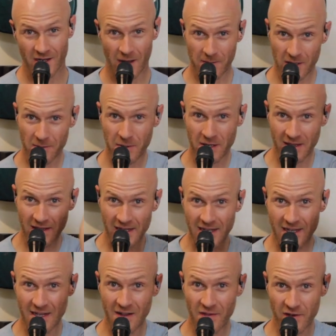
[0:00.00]
I'm going to put a
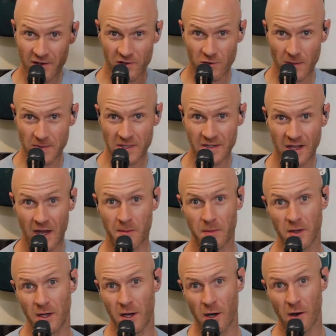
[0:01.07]
link in the description down
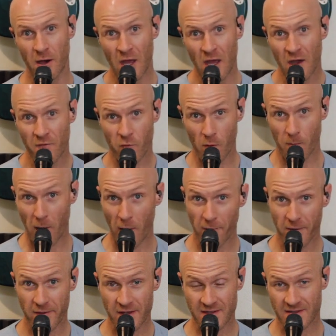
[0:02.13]
below for both
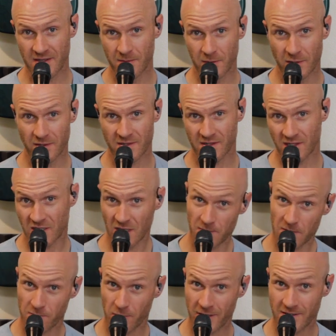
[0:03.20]
of these cymbals, the
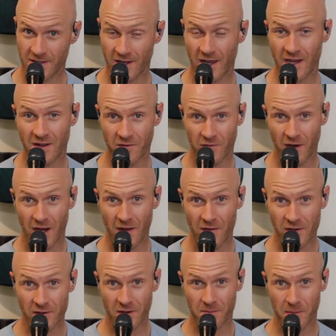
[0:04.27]
cheapest place that I can find
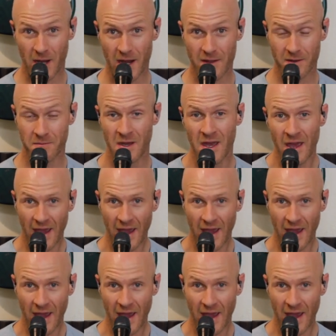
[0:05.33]
that you can buy them.